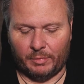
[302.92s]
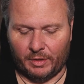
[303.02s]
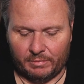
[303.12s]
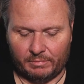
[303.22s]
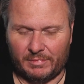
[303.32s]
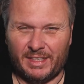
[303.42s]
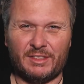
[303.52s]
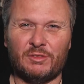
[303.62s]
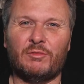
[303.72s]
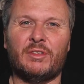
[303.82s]
But
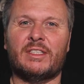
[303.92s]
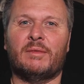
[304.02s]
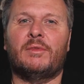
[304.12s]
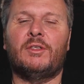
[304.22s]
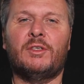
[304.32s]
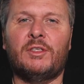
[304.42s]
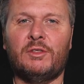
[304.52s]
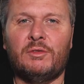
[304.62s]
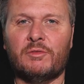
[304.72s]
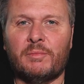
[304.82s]
it's not really something you're going to
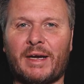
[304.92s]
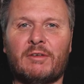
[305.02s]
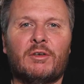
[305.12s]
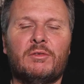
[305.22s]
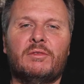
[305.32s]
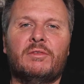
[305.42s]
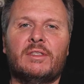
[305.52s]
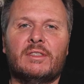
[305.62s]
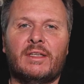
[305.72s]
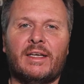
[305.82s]
use for macros and
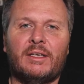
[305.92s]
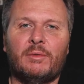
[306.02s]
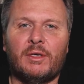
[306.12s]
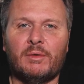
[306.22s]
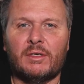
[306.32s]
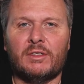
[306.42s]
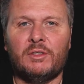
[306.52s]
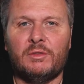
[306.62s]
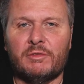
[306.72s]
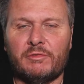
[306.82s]
things like that anyway. You are going to
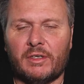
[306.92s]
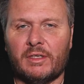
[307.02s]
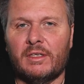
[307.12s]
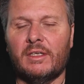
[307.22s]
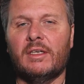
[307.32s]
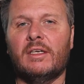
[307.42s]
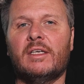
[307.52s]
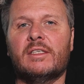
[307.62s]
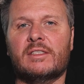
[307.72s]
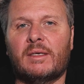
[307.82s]
use it for
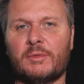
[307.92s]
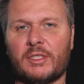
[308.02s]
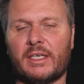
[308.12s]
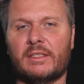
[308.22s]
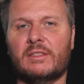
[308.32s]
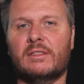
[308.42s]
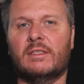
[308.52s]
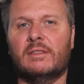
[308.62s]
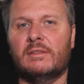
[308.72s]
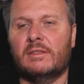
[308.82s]
subjects
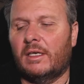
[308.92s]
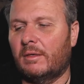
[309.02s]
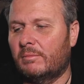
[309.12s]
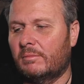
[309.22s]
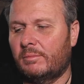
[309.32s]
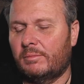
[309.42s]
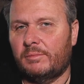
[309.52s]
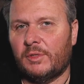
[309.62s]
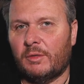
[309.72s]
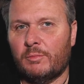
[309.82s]
and
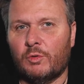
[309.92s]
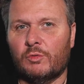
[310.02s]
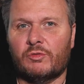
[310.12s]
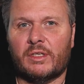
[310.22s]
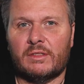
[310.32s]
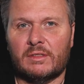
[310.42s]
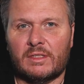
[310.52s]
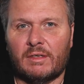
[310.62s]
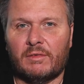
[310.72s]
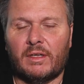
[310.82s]
you know, portraits and
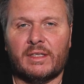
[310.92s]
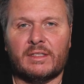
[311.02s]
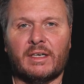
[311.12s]
stuff like this.